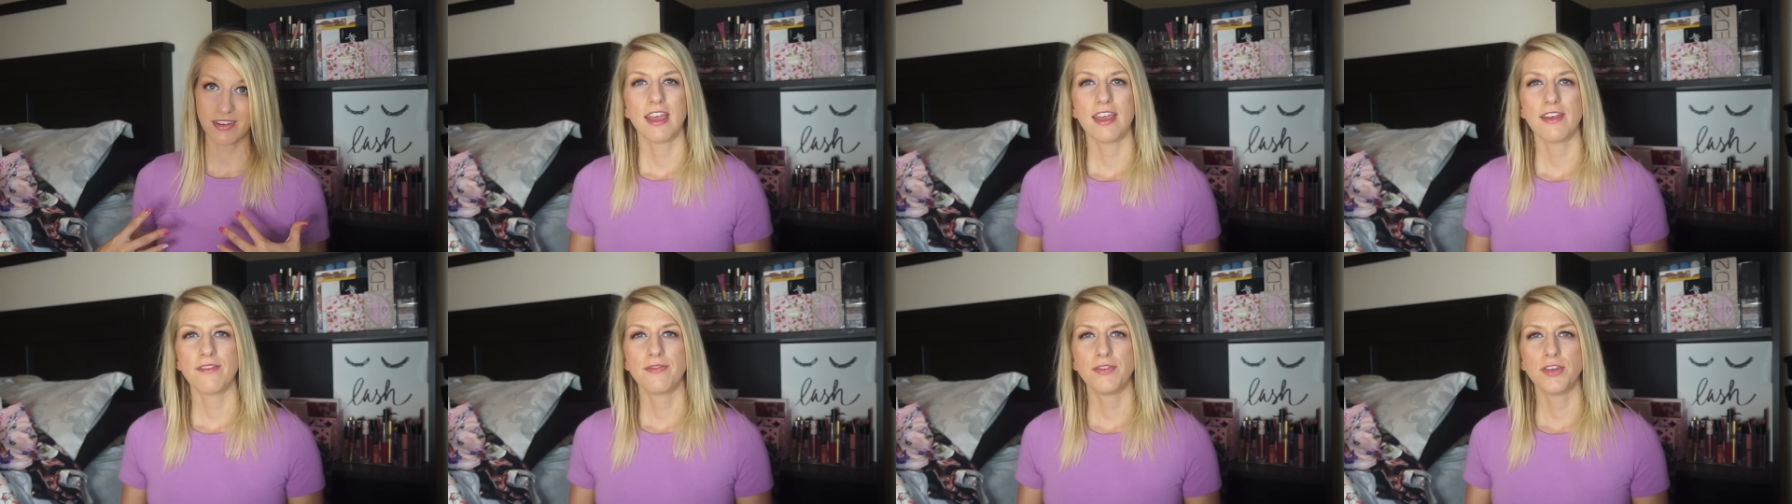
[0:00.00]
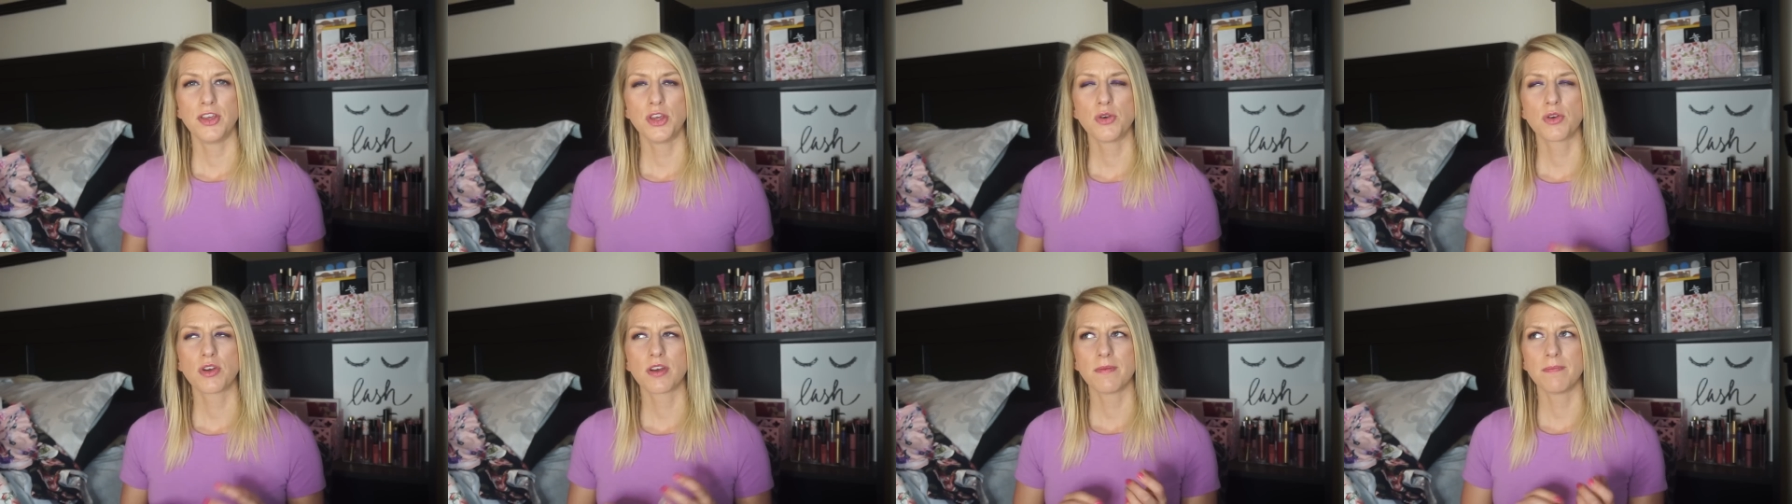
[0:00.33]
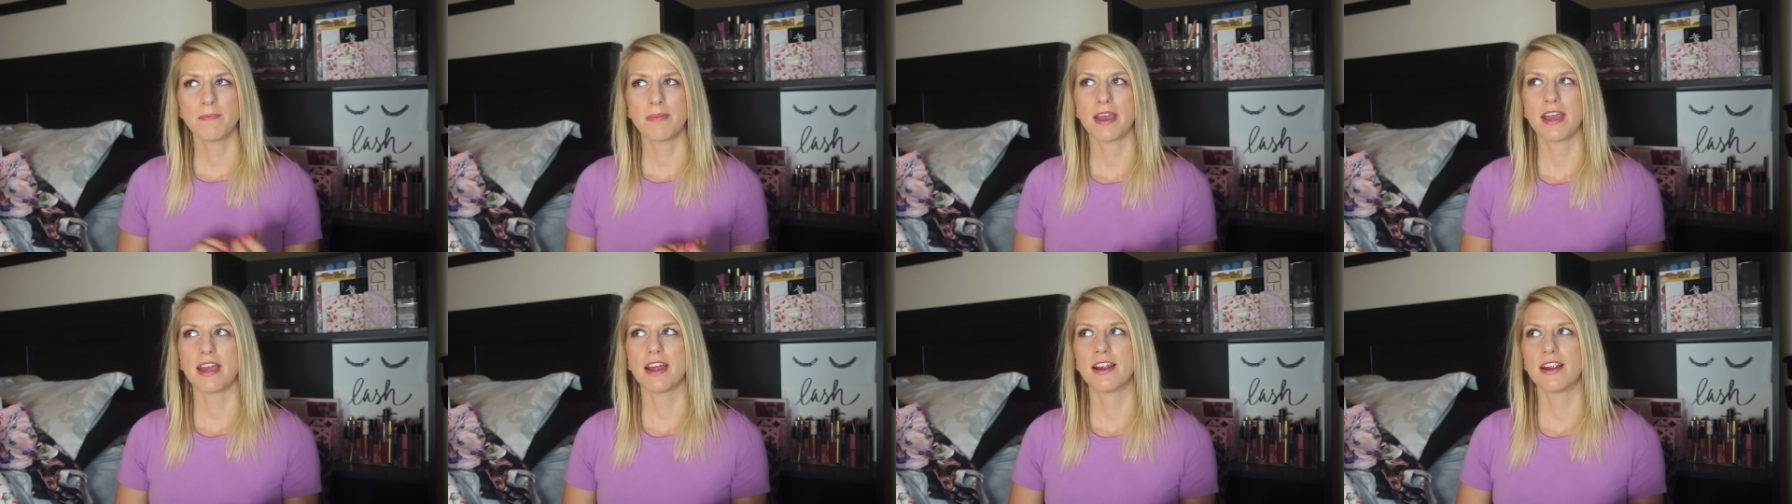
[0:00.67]
If you
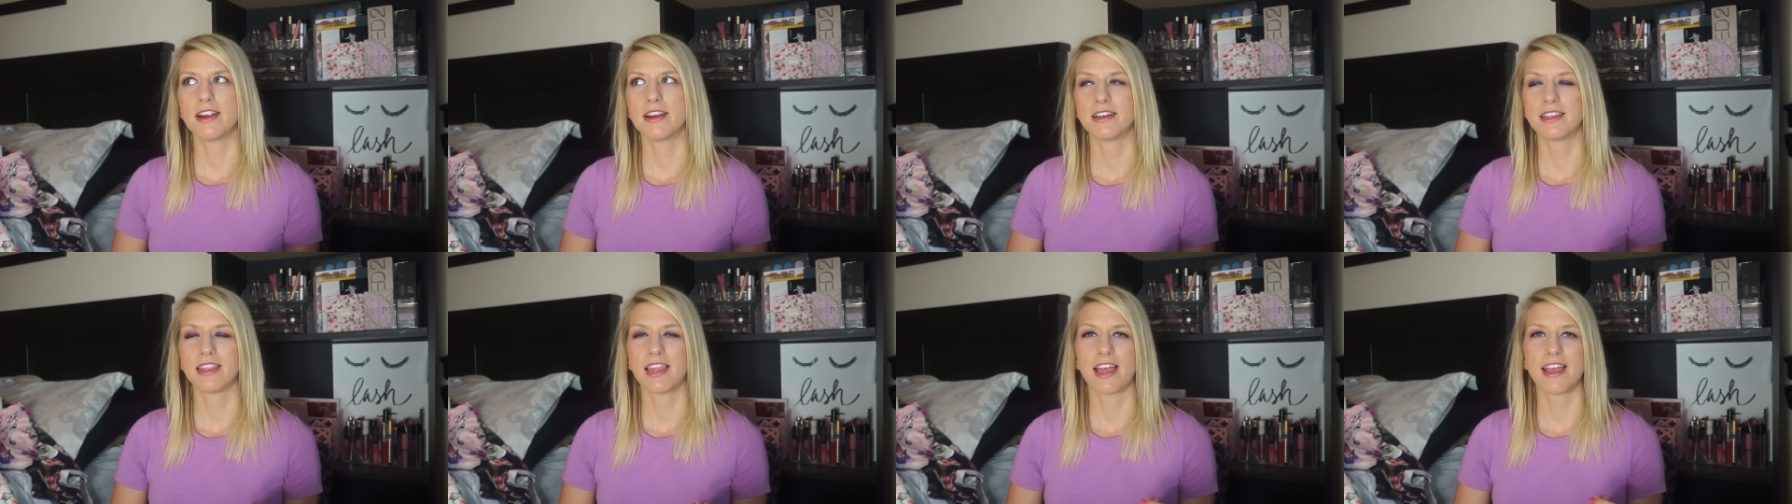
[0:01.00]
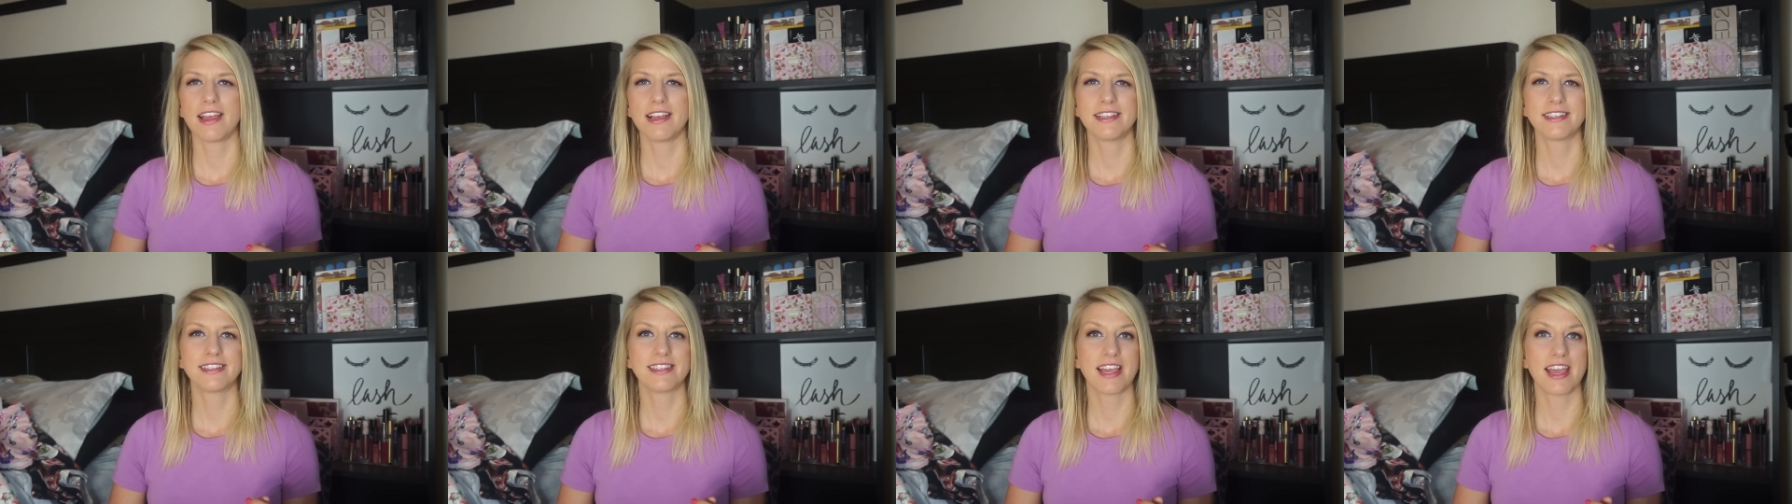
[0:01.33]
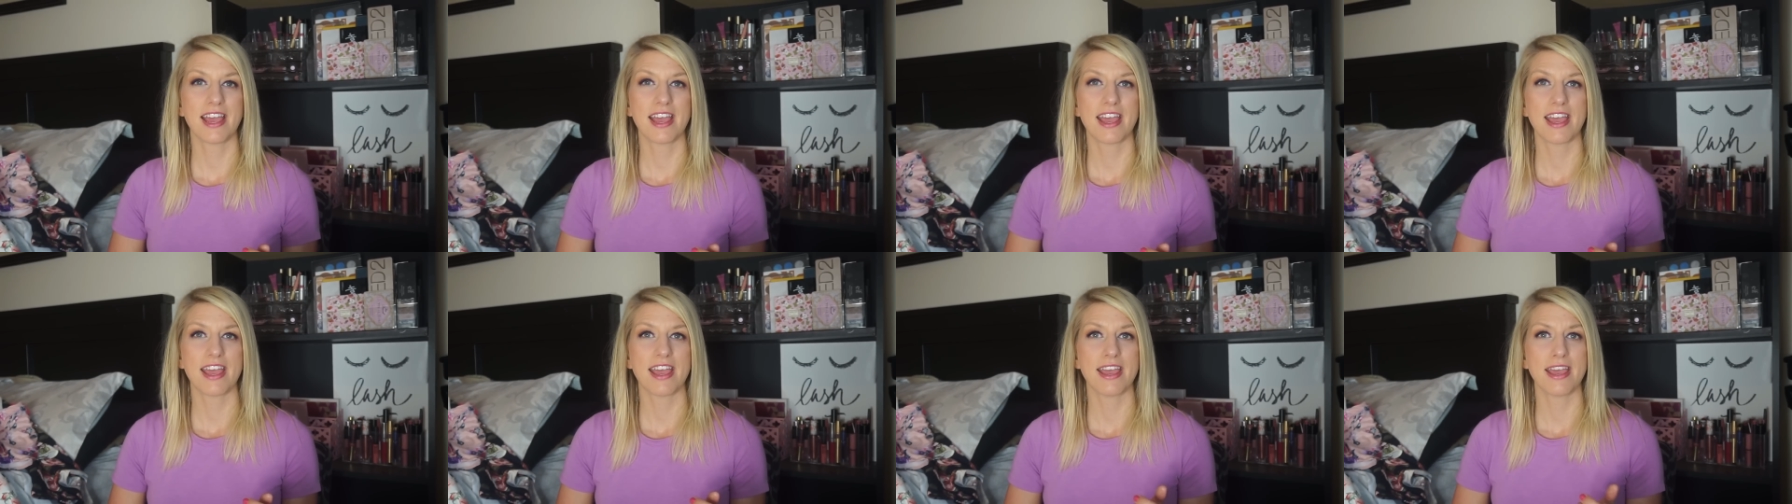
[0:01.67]
compared like
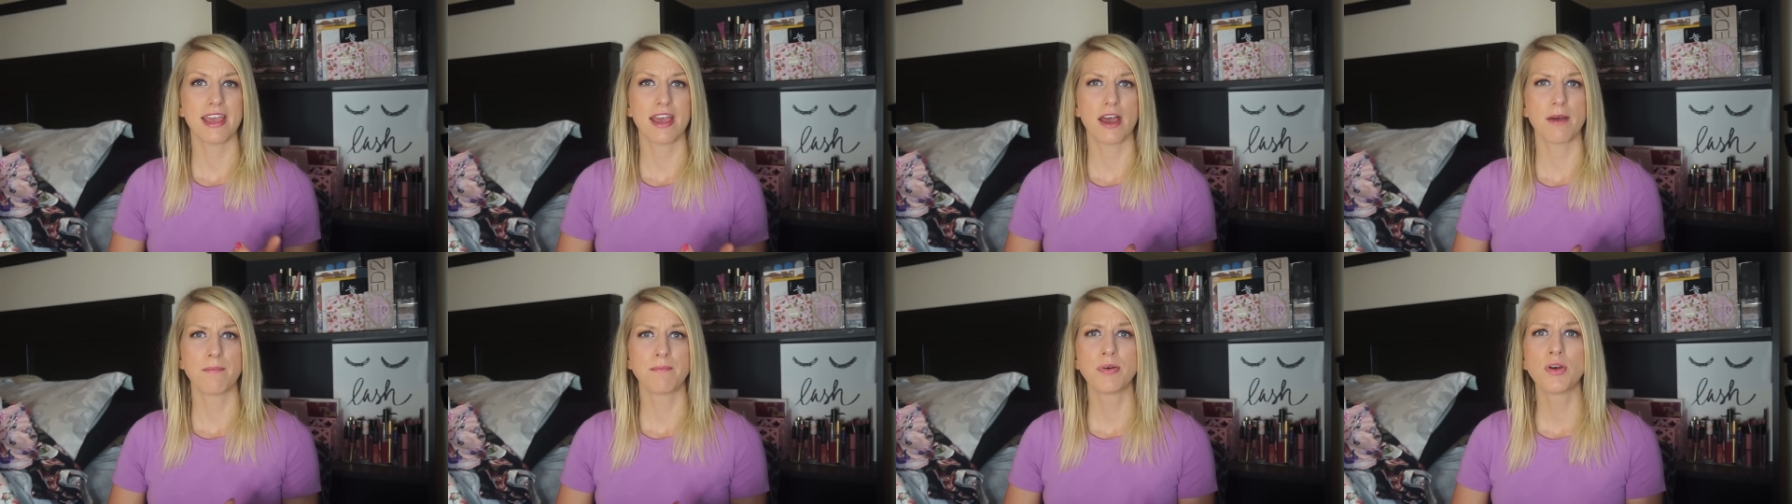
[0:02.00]
say